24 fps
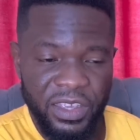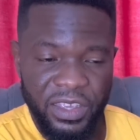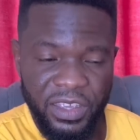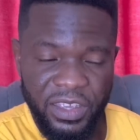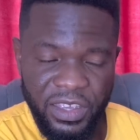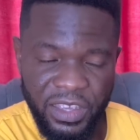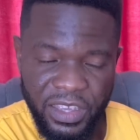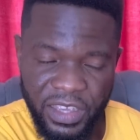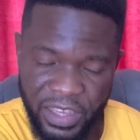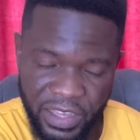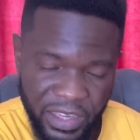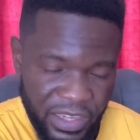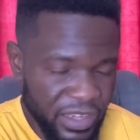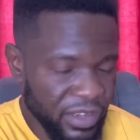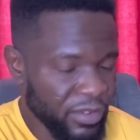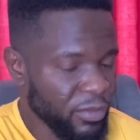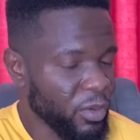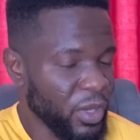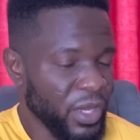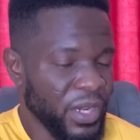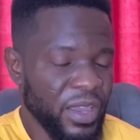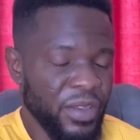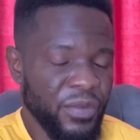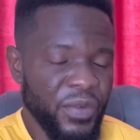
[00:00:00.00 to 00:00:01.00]
In
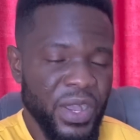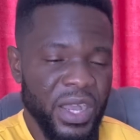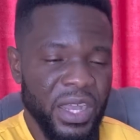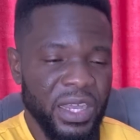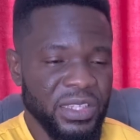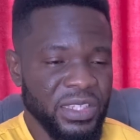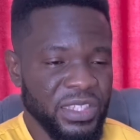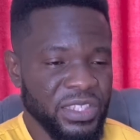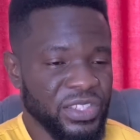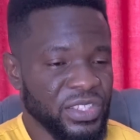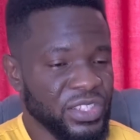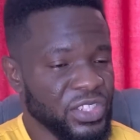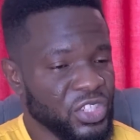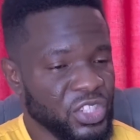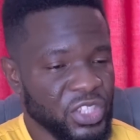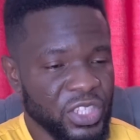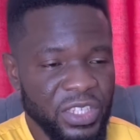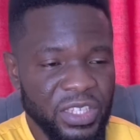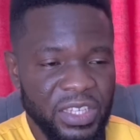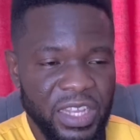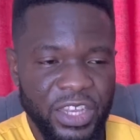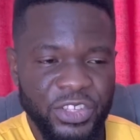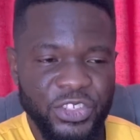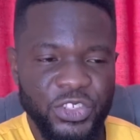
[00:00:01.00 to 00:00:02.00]
whatever decision
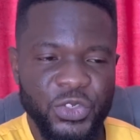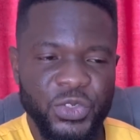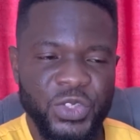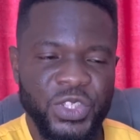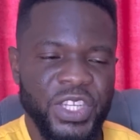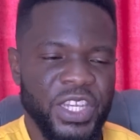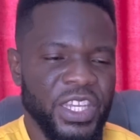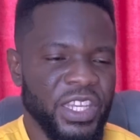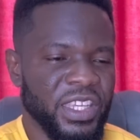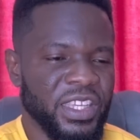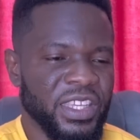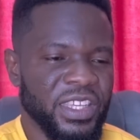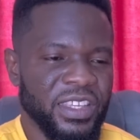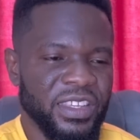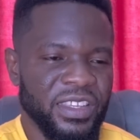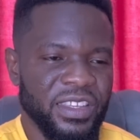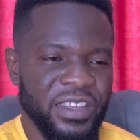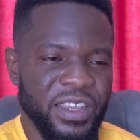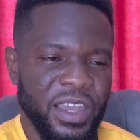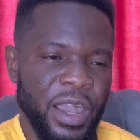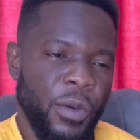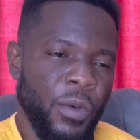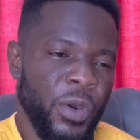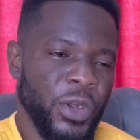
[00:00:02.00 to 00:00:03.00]
that you take,
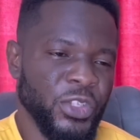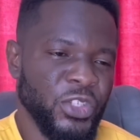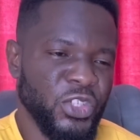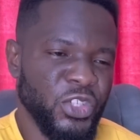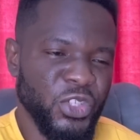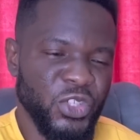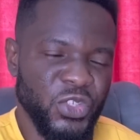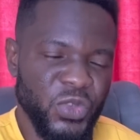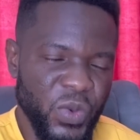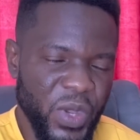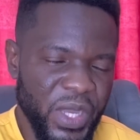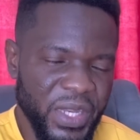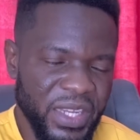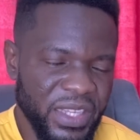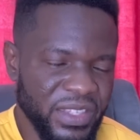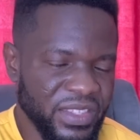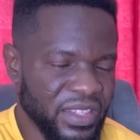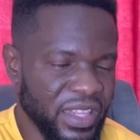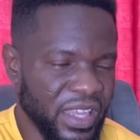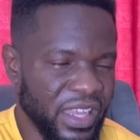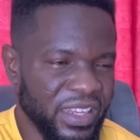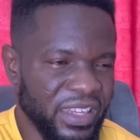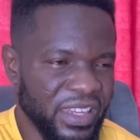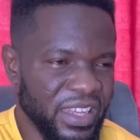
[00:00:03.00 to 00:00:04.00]
I want you to
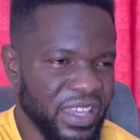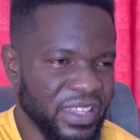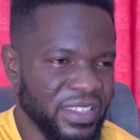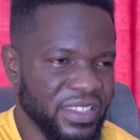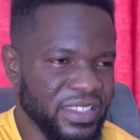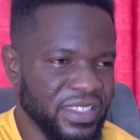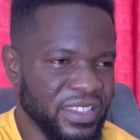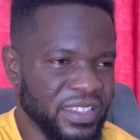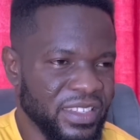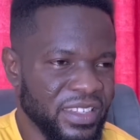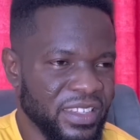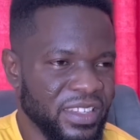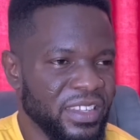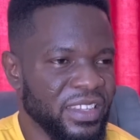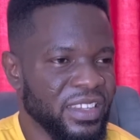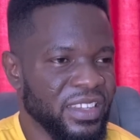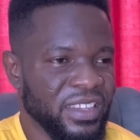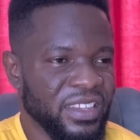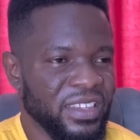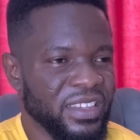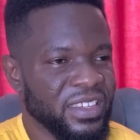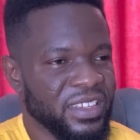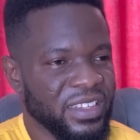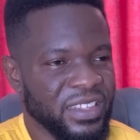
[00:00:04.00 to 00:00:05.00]
understand that
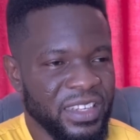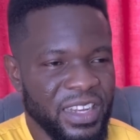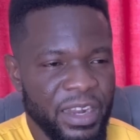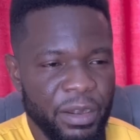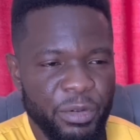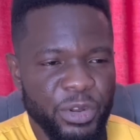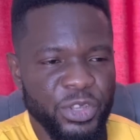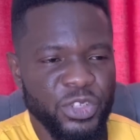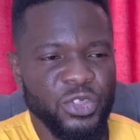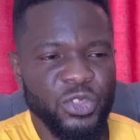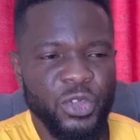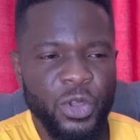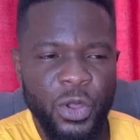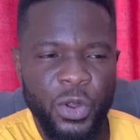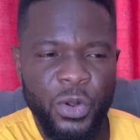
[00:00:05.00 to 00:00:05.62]
there is no